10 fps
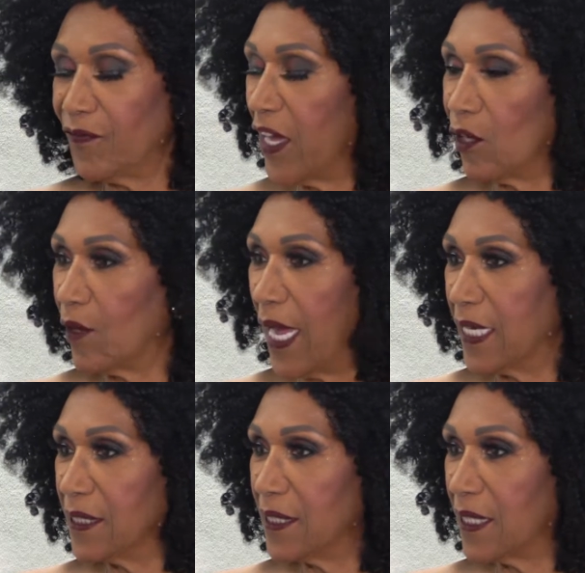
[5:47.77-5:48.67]
fell right
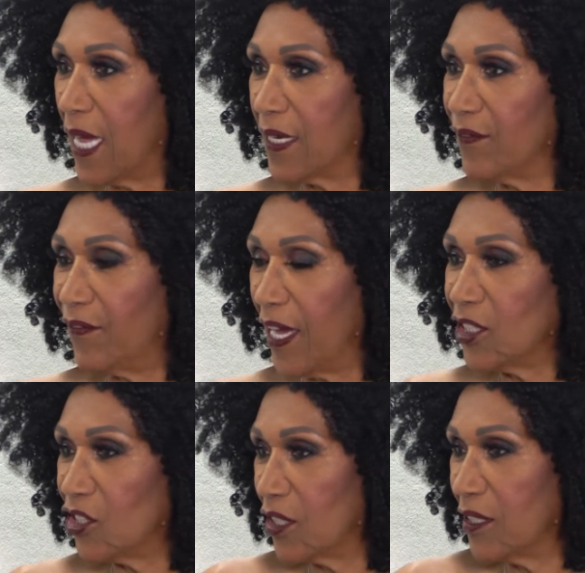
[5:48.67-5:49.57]
into that
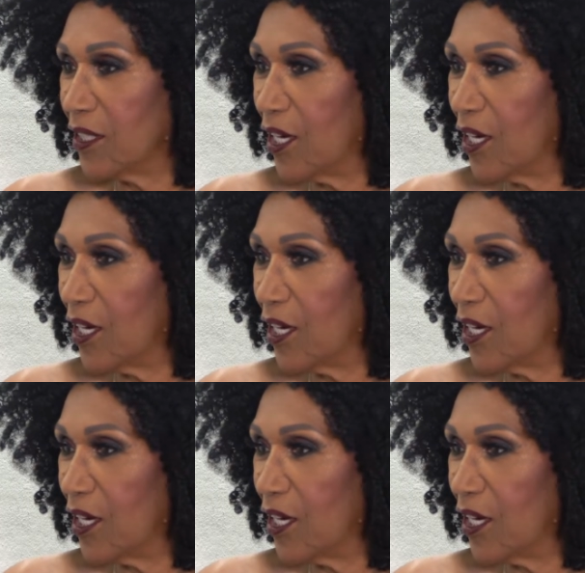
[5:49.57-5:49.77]
infection, you